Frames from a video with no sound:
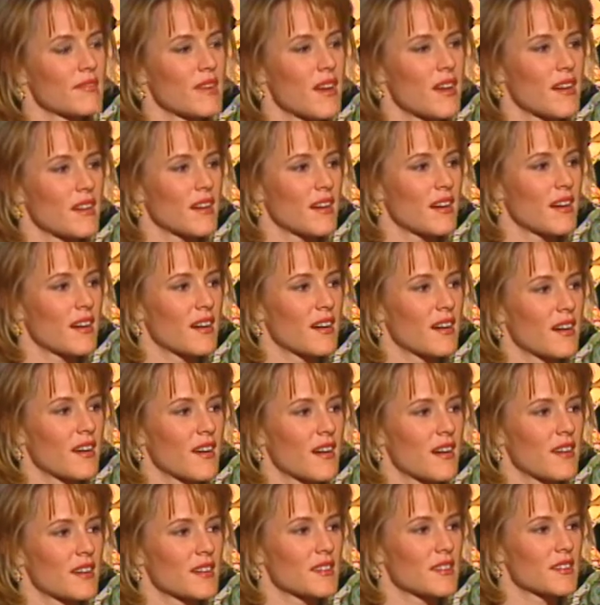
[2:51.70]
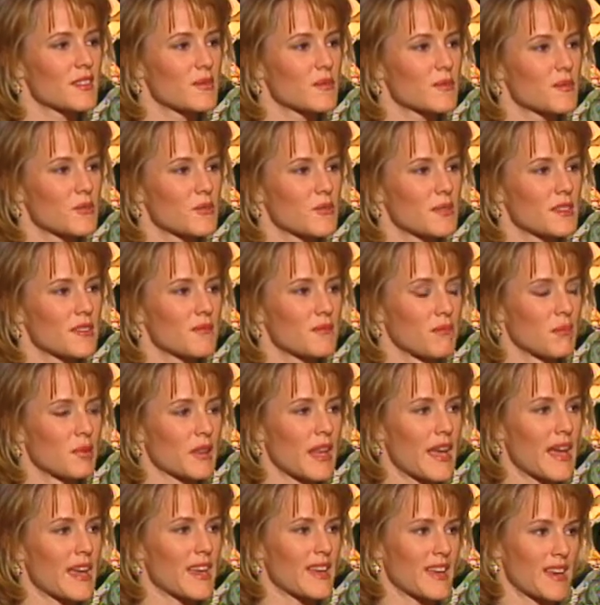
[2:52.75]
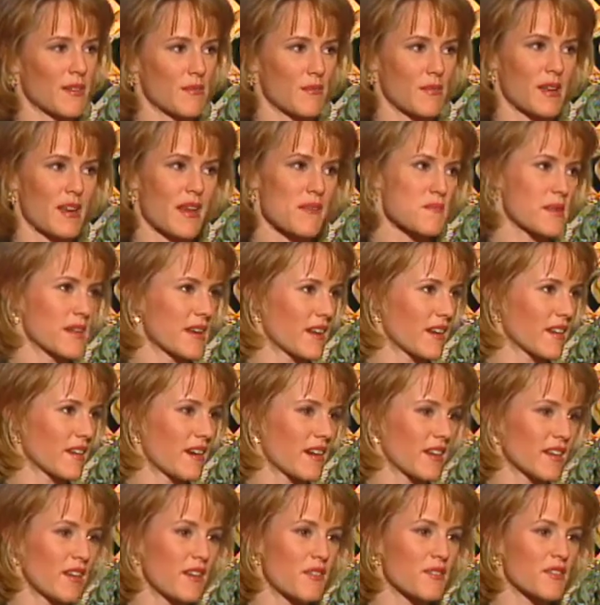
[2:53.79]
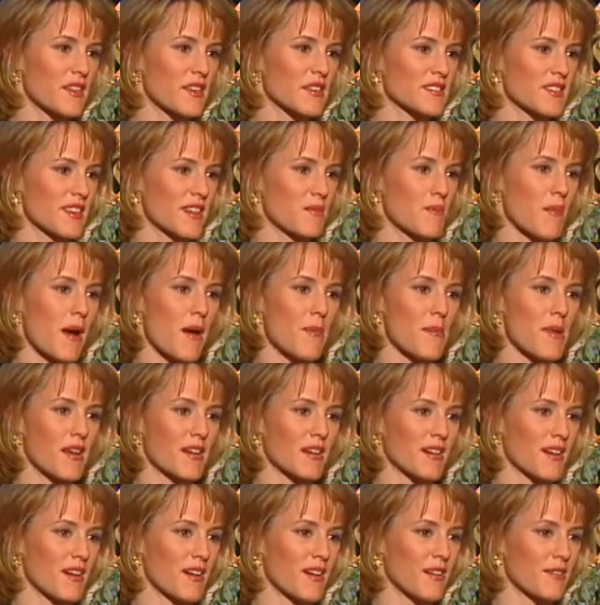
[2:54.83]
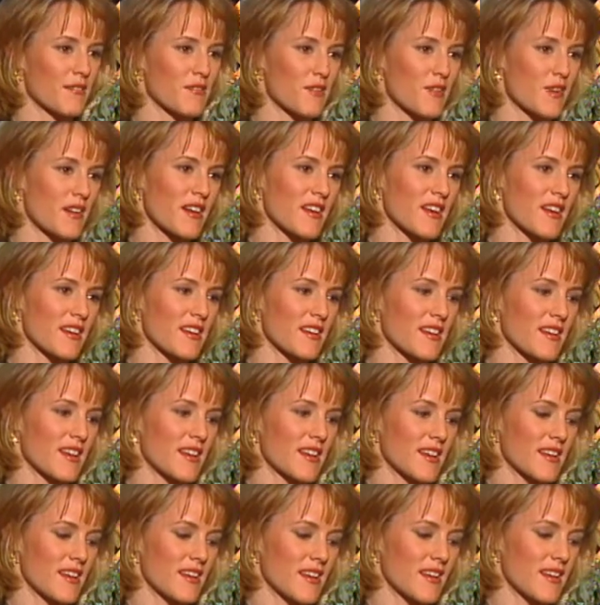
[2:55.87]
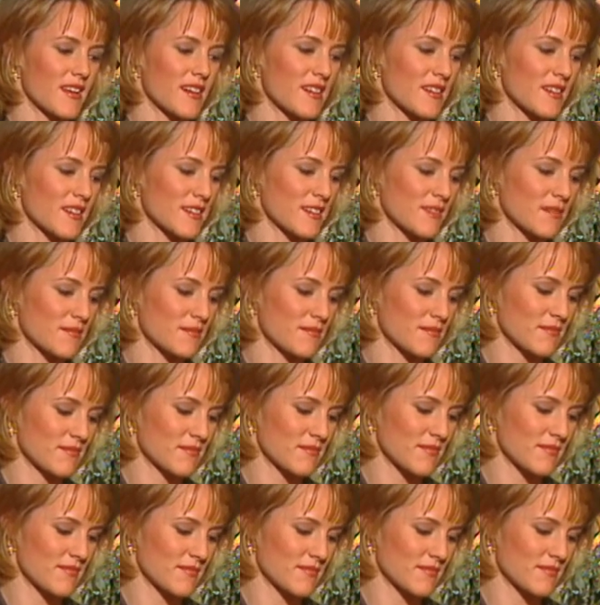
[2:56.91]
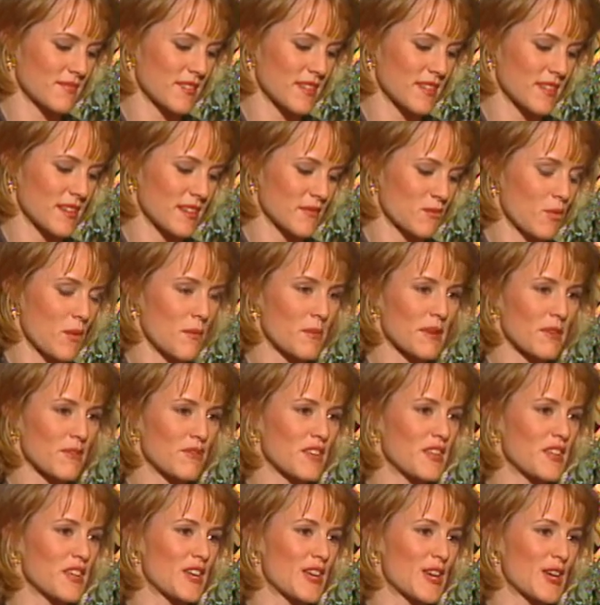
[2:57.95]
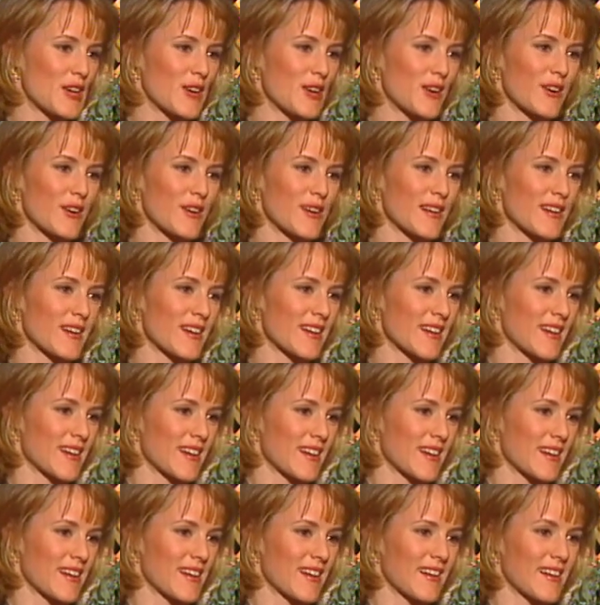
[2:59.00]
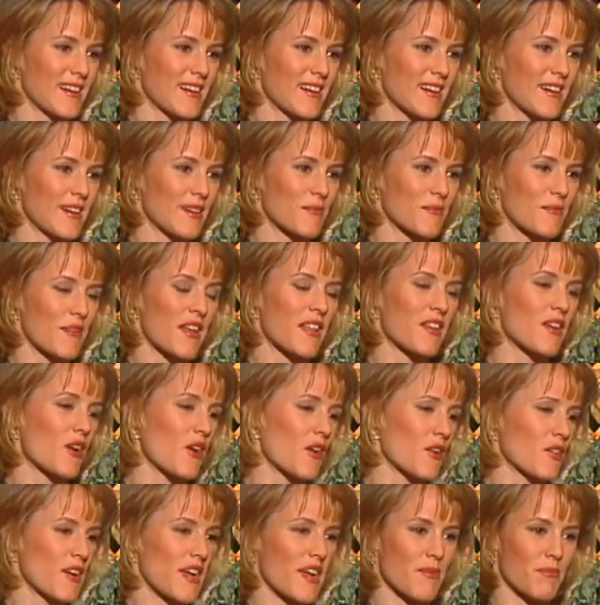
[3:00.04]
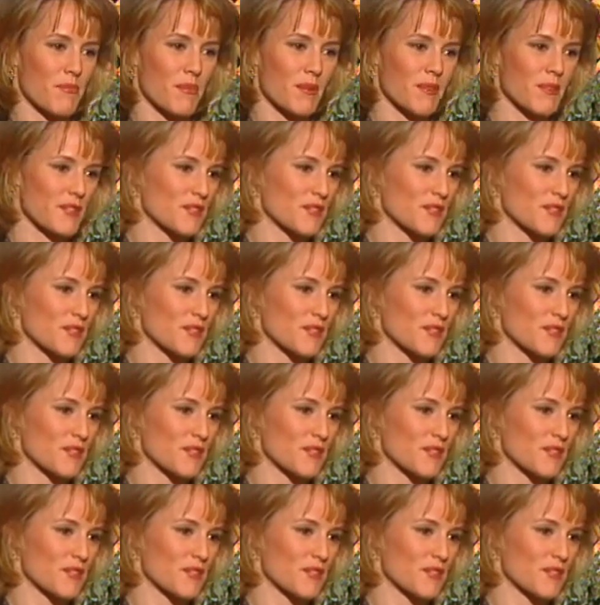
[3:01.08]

I, I, I, seem to be blanking, but I mean, I, I love things like My Man Godfrey and, um, and Woman of the Year and, um, and all the Hepburn